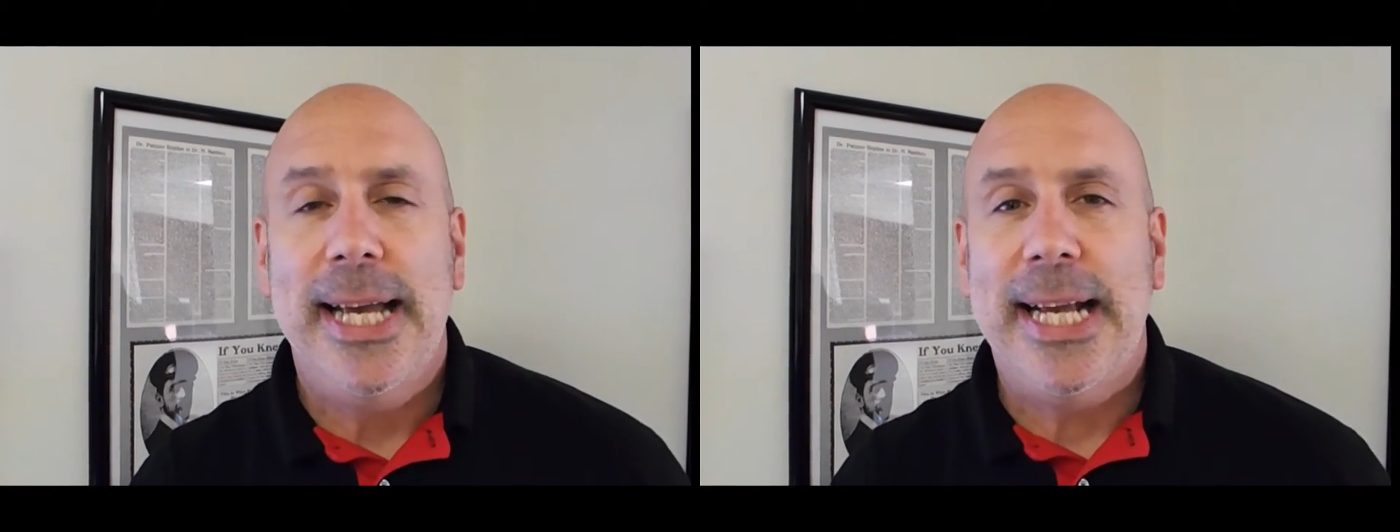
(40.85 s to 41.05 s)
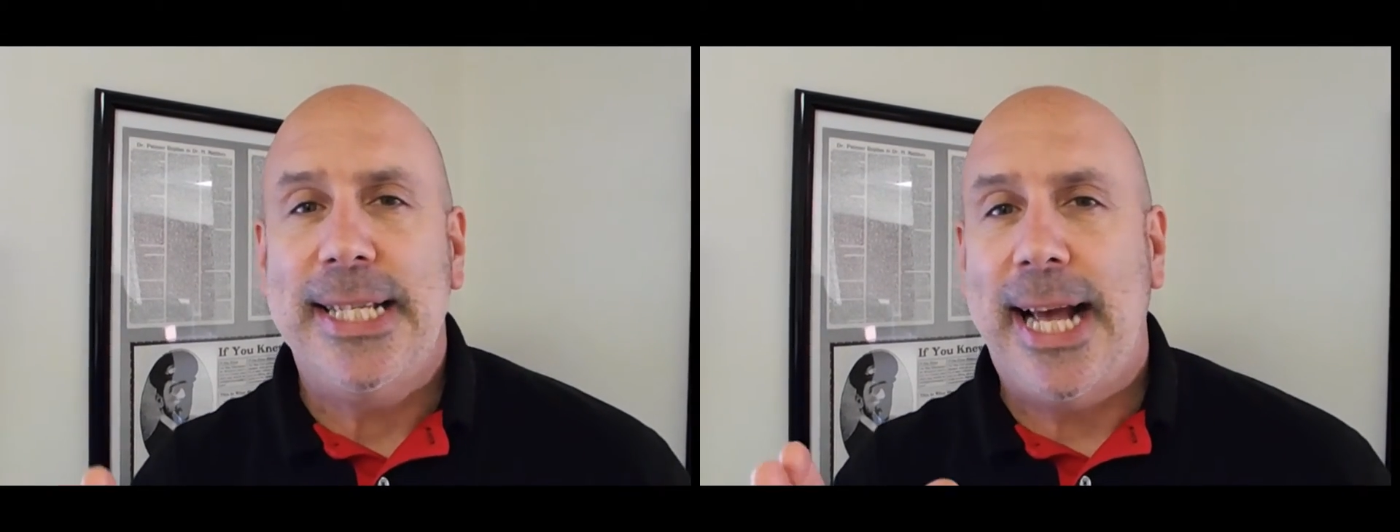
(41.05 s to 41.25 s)

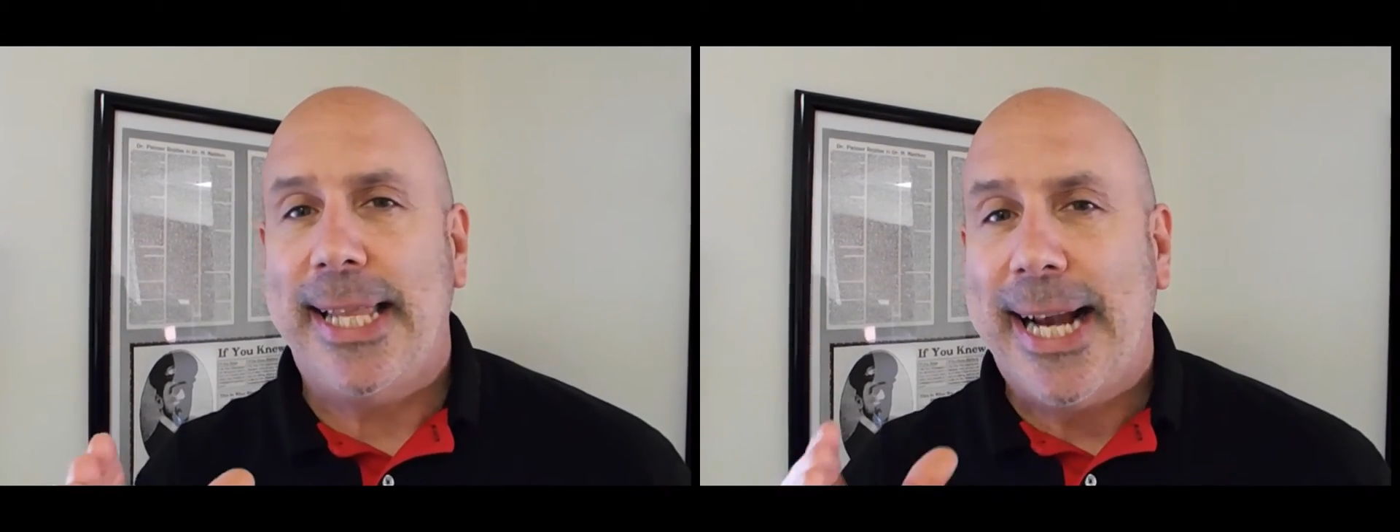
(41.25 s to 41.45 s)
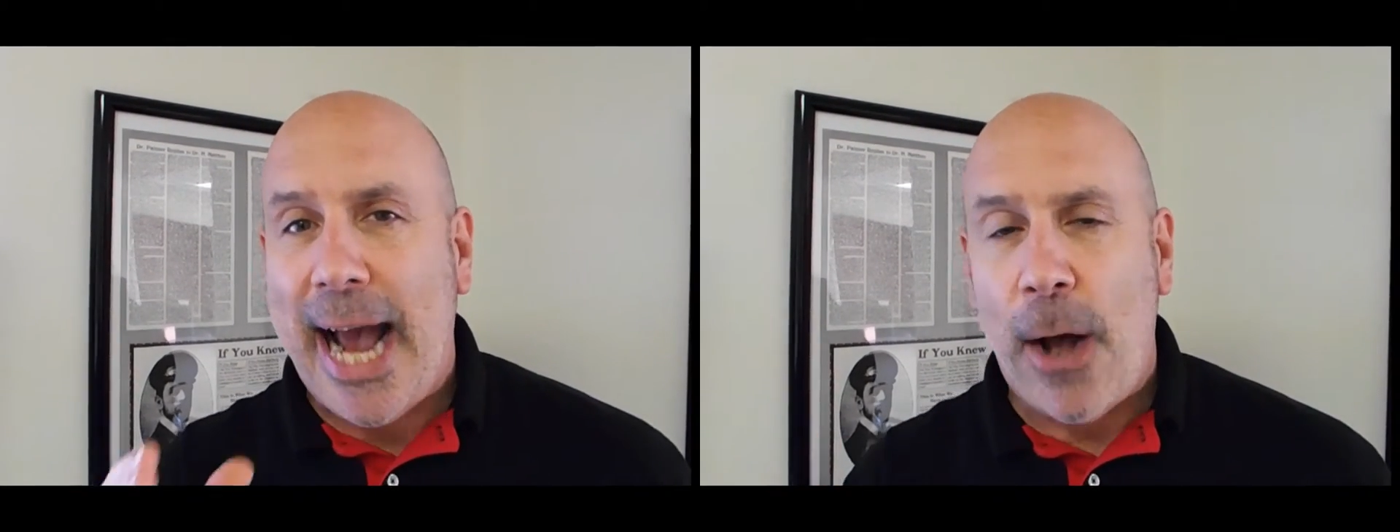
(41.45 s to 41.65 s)
is that
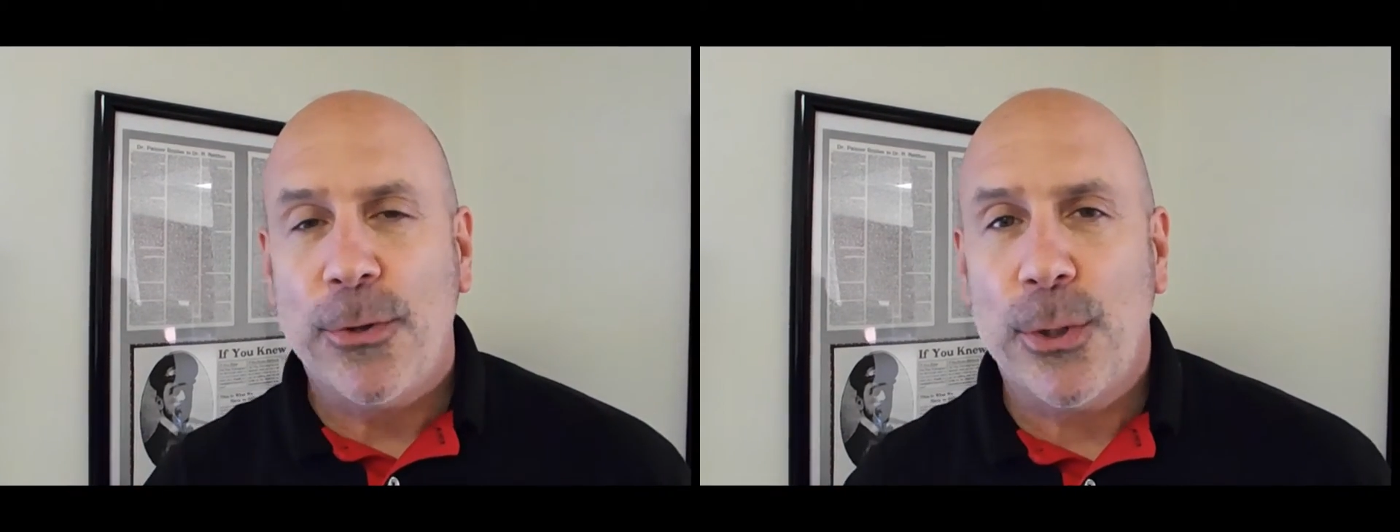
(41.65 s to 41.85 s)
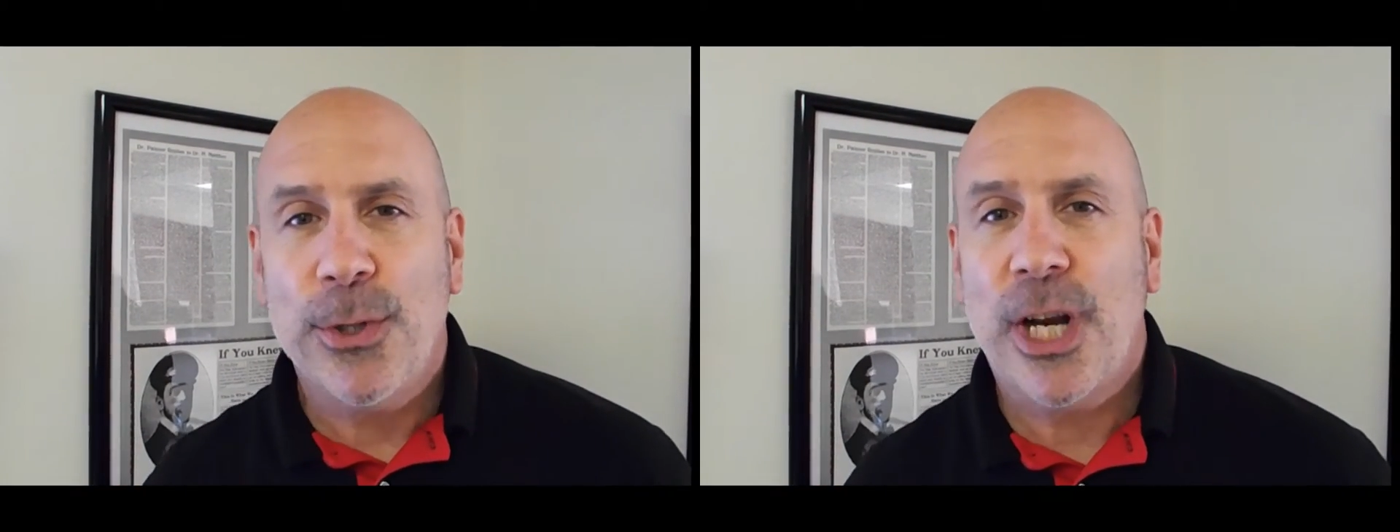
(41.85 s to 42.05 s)
the
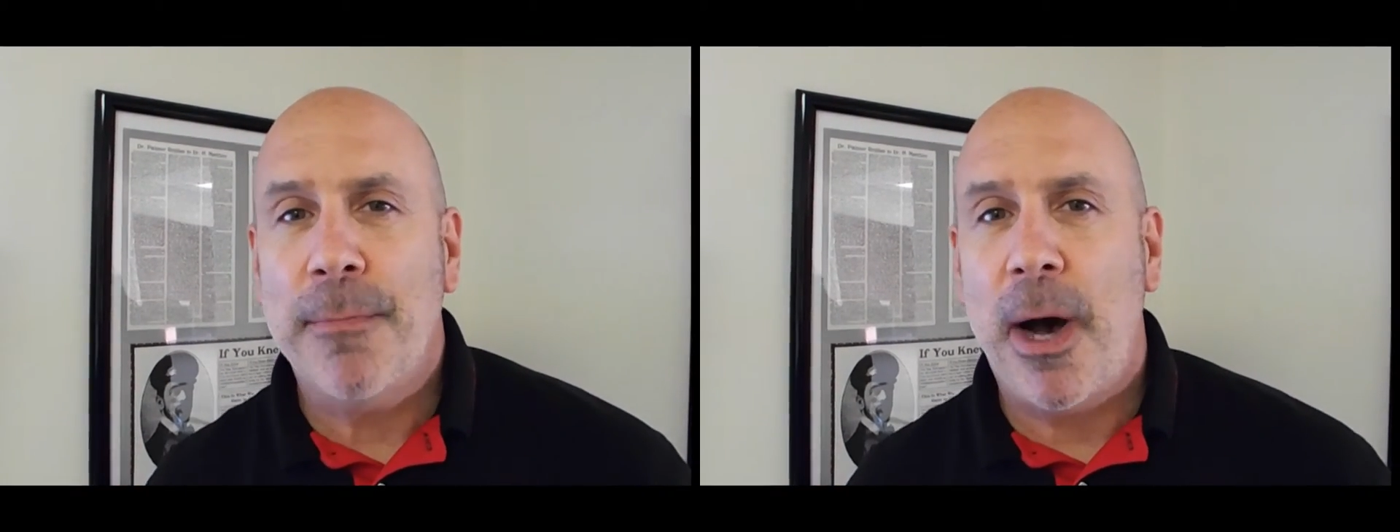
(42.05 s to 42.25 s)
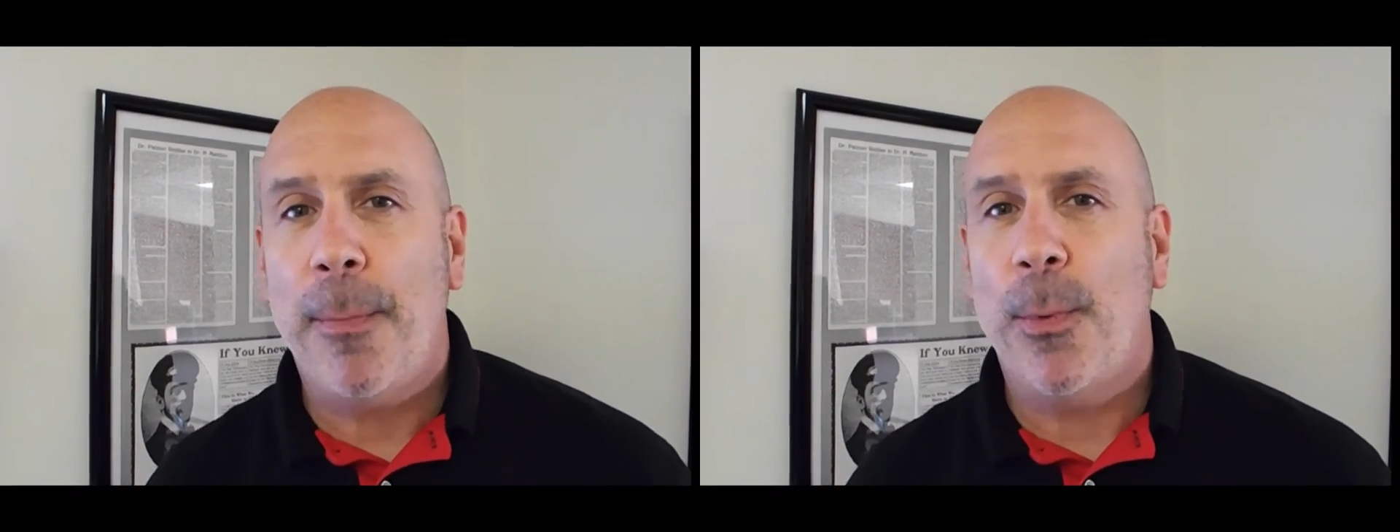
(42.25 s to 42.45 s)
Council has
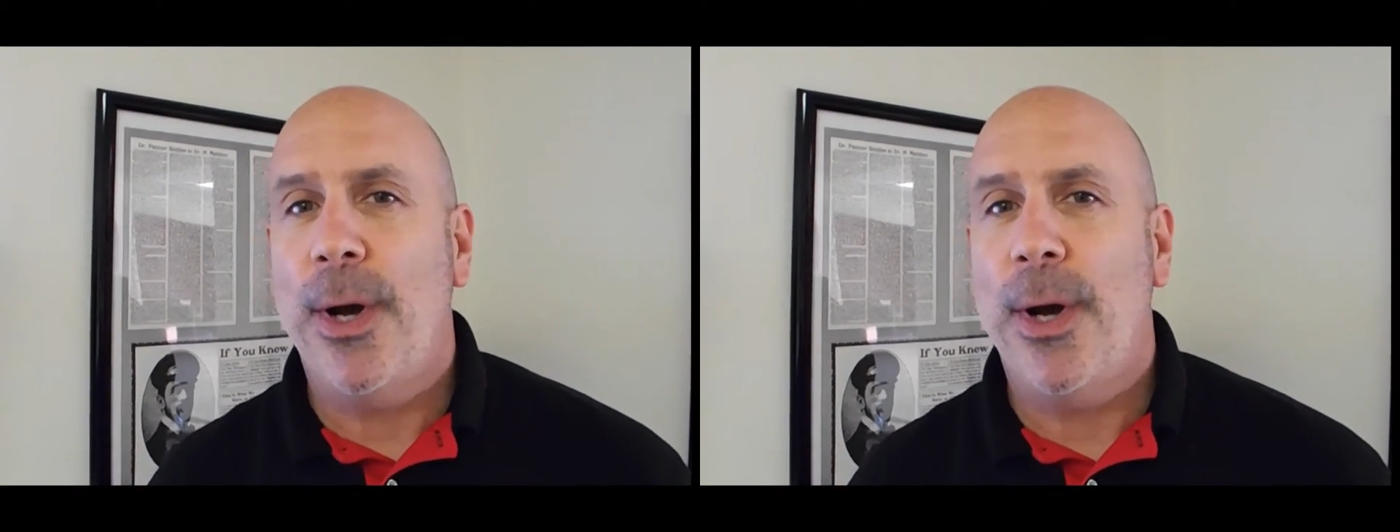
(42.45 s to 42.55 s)
come up